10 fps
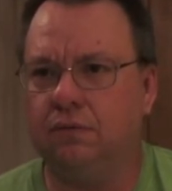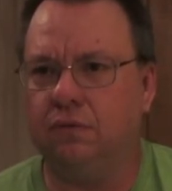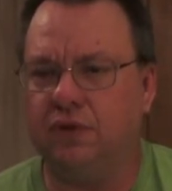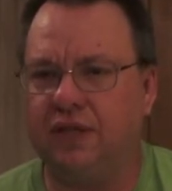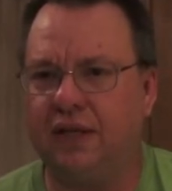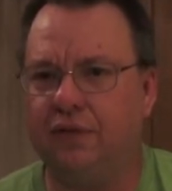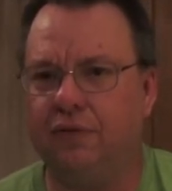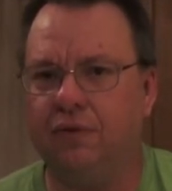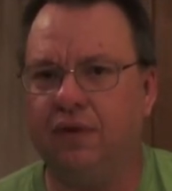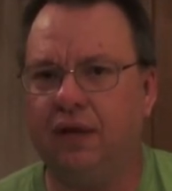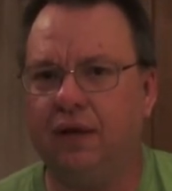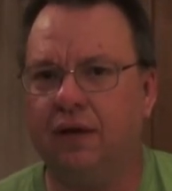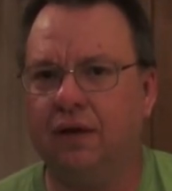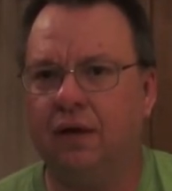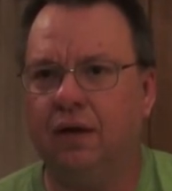Once I get through
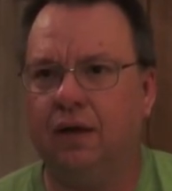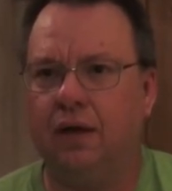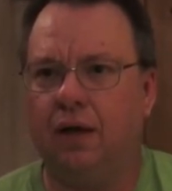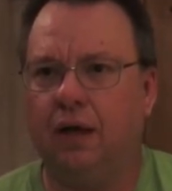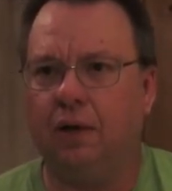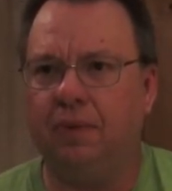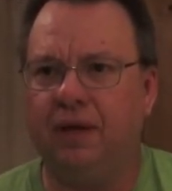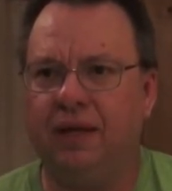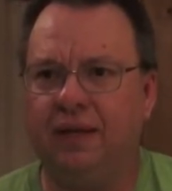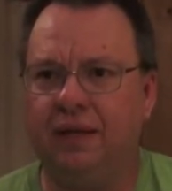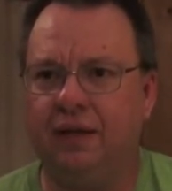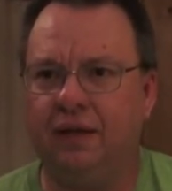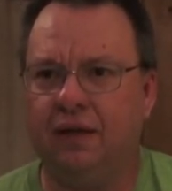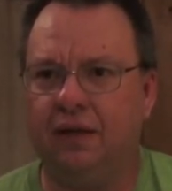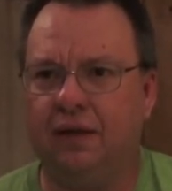there, I'll be getting
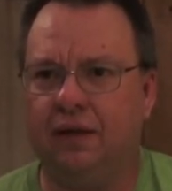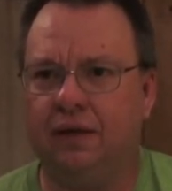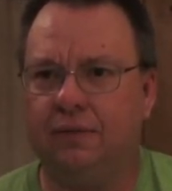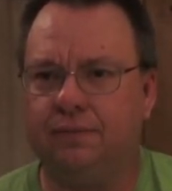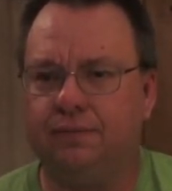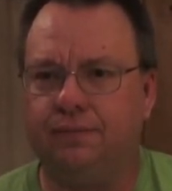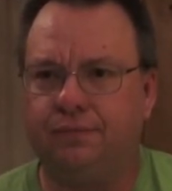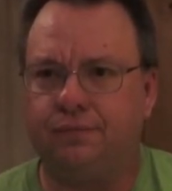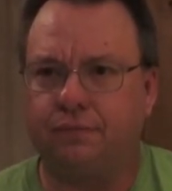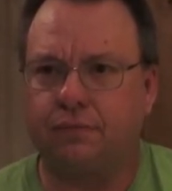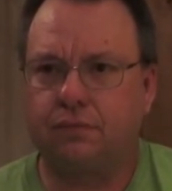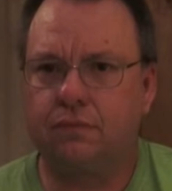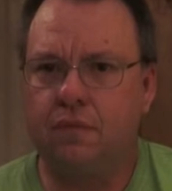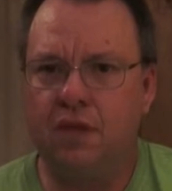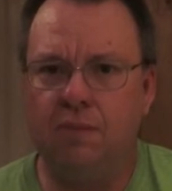into
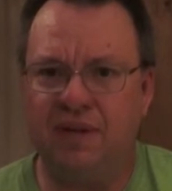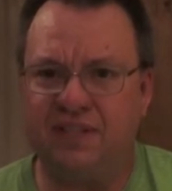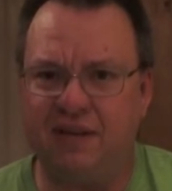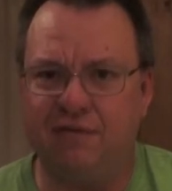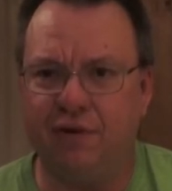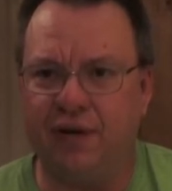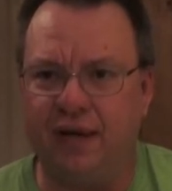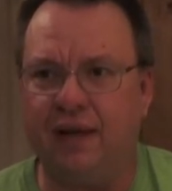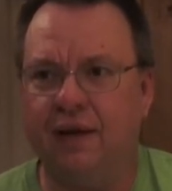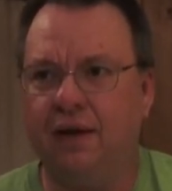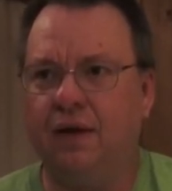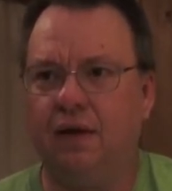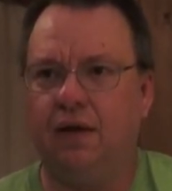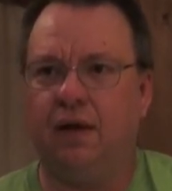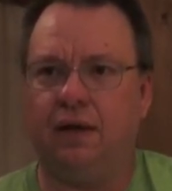Mesquite Verde,
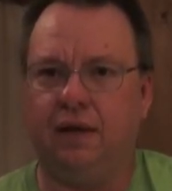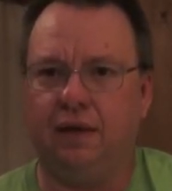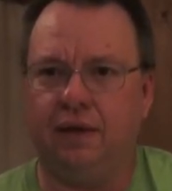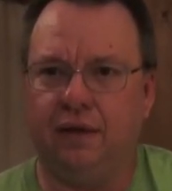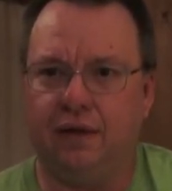and